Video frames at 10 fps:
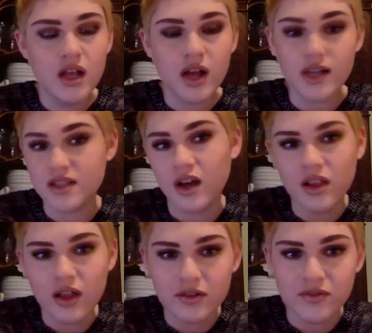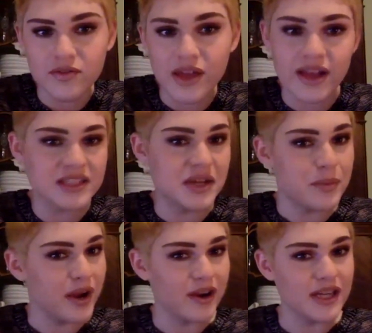I saw a lot of egg
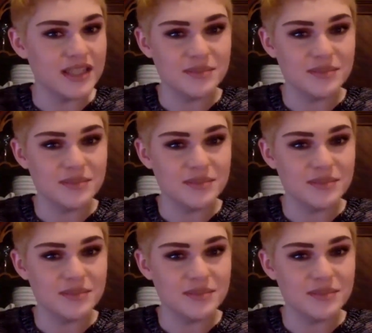tempera.